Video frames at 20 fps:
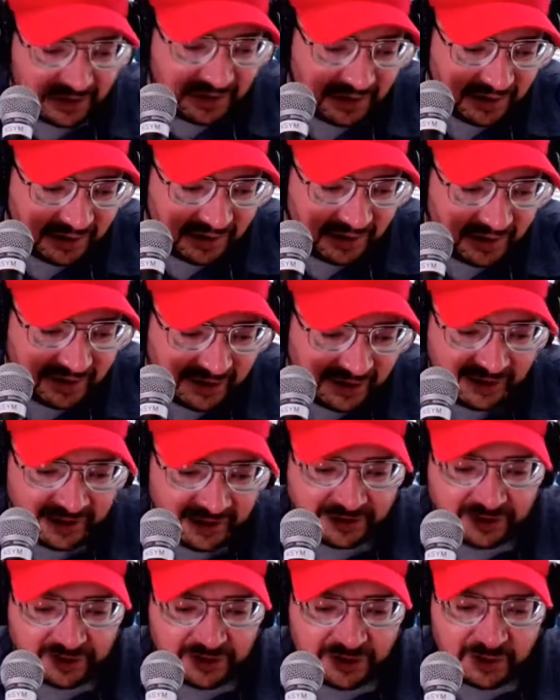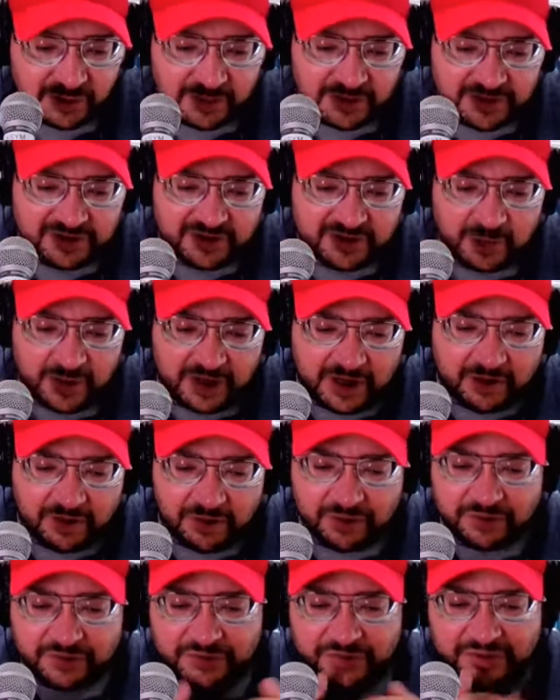And there's going to be
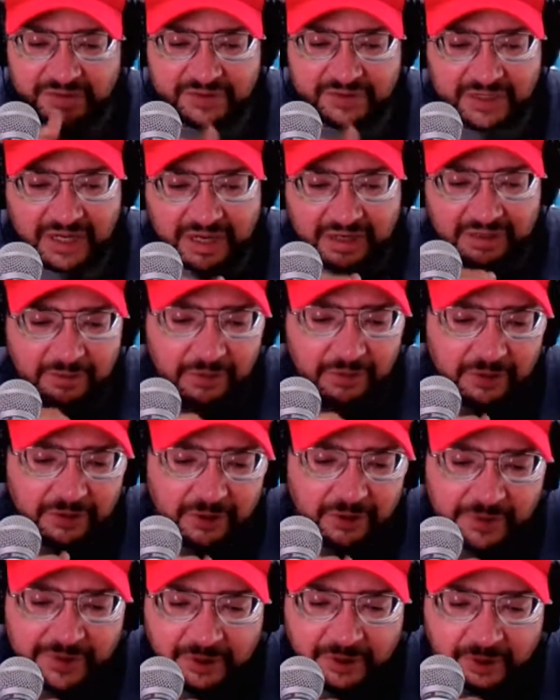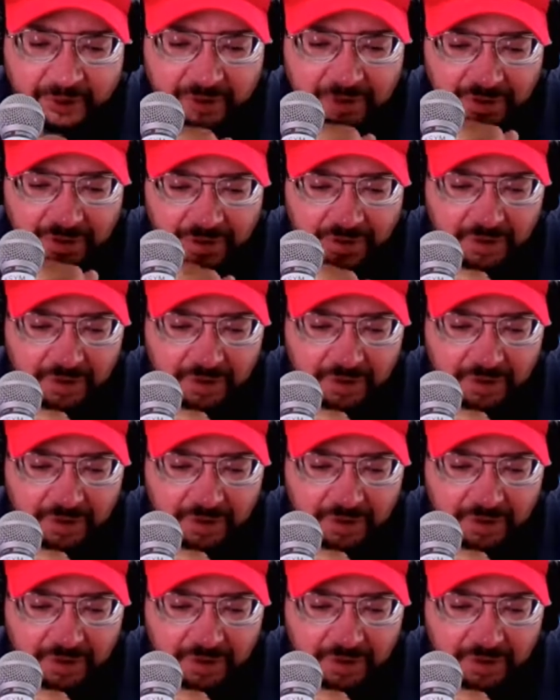speakers and dialogue going on.